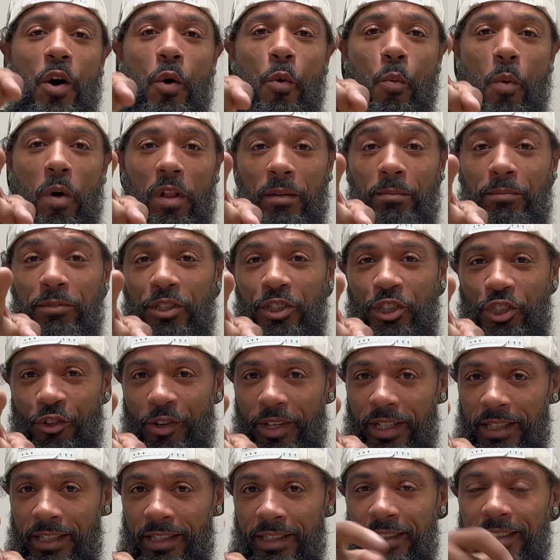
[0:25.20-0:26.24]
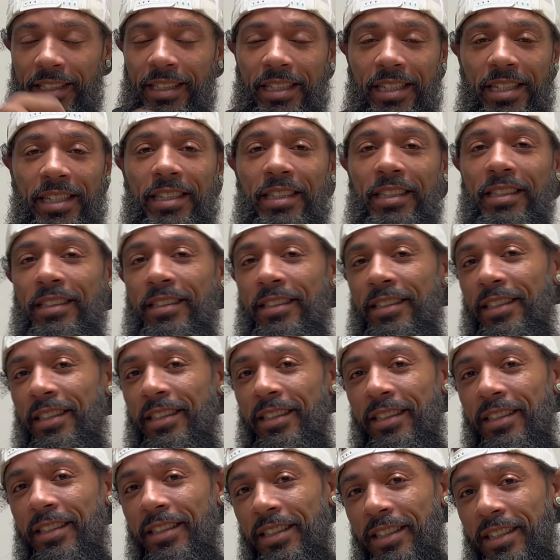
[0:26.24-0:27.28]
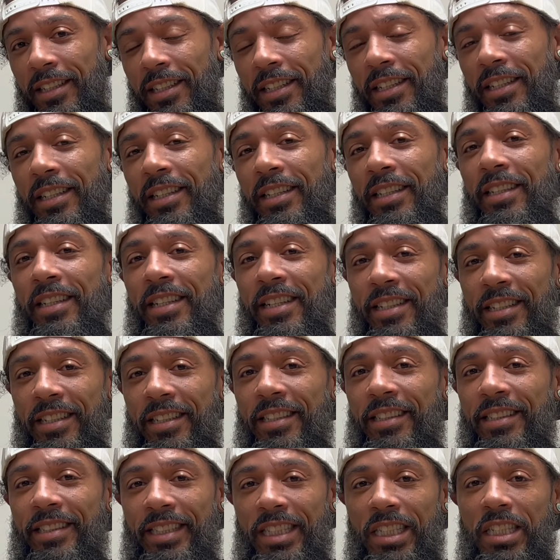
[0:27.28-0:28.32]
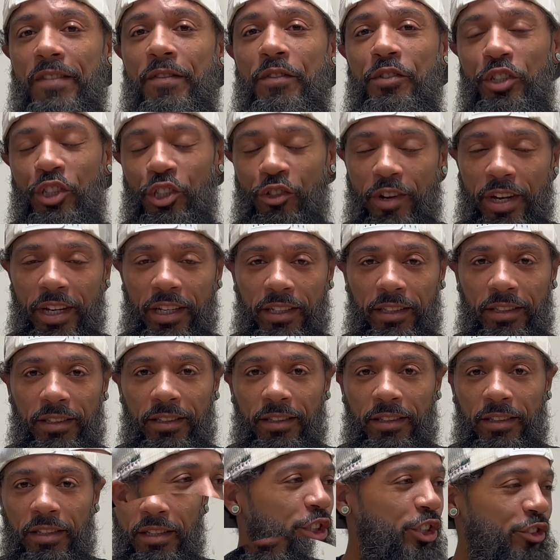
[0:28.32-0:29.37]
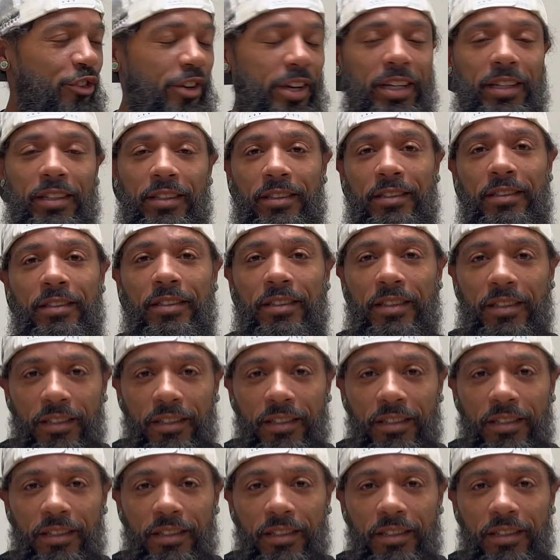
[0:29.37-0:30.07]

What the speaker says: Welcome to TRADES-EDC. EDC for the trades. Which trades?